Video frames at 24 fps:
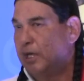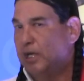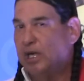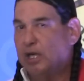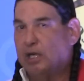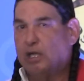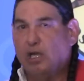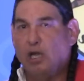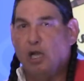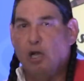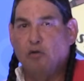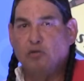And
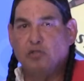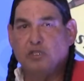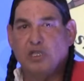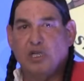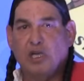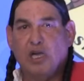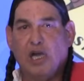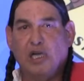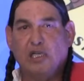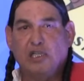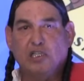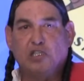in
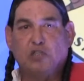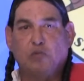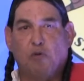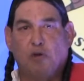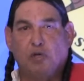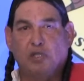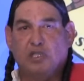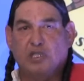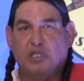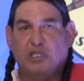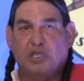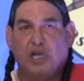closing, I just
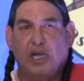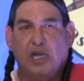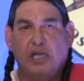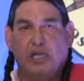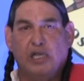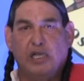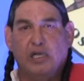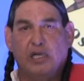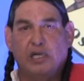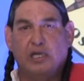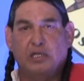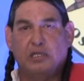want to say
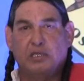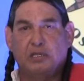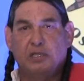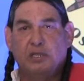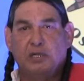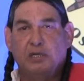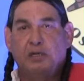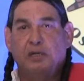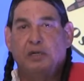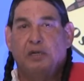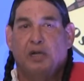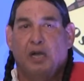this.
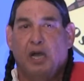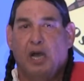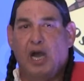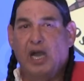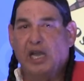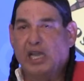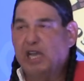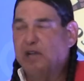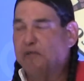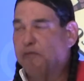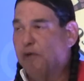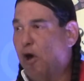
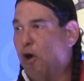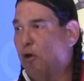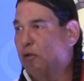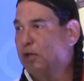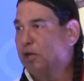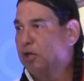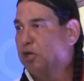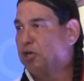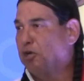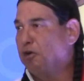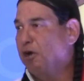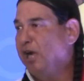I give all
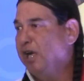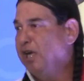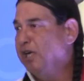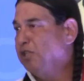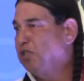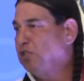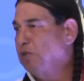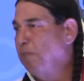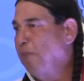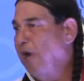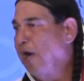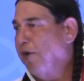the
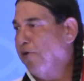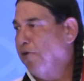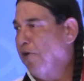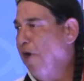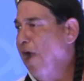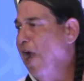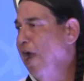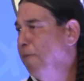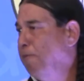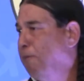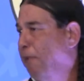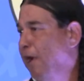credit to my
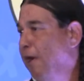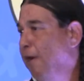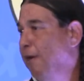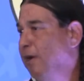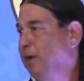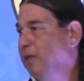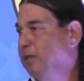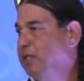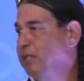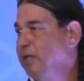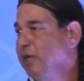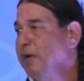
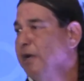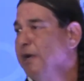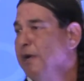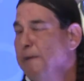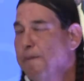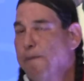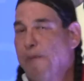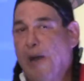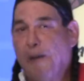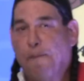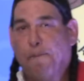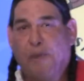grandparents,
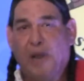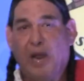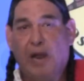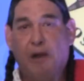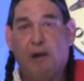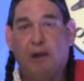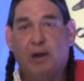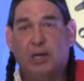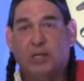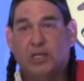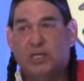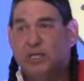my
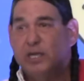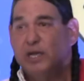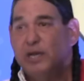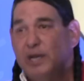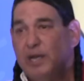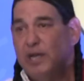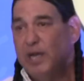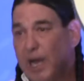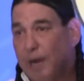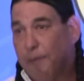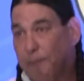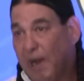parents,
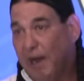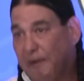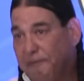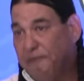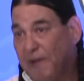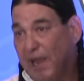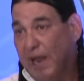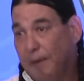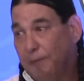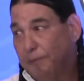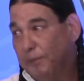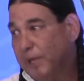and my
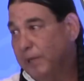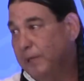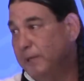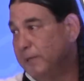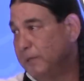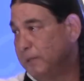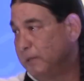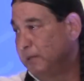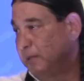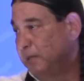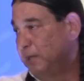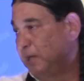family.
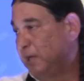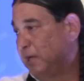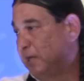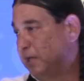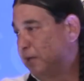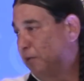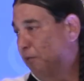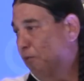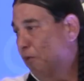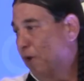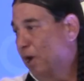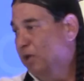
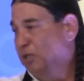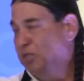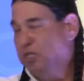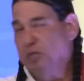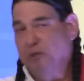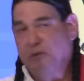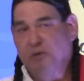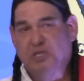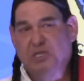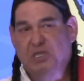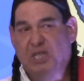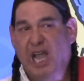The ones
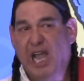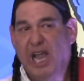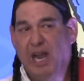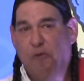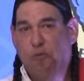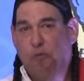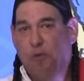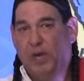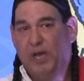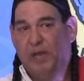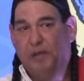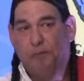who have
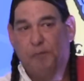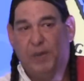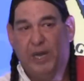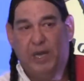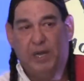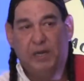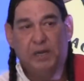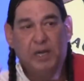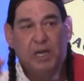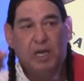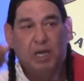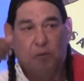stayed with
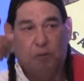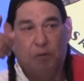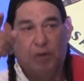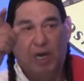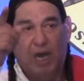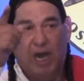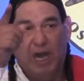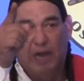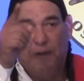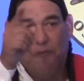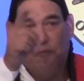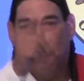me
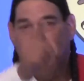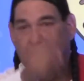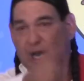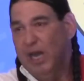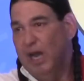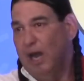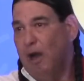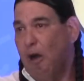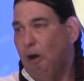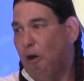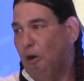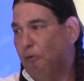when I
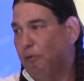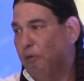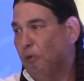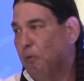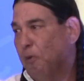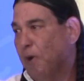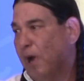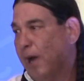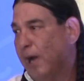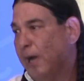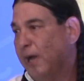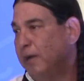went all the
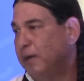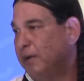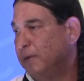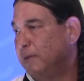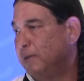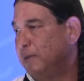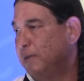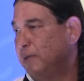way.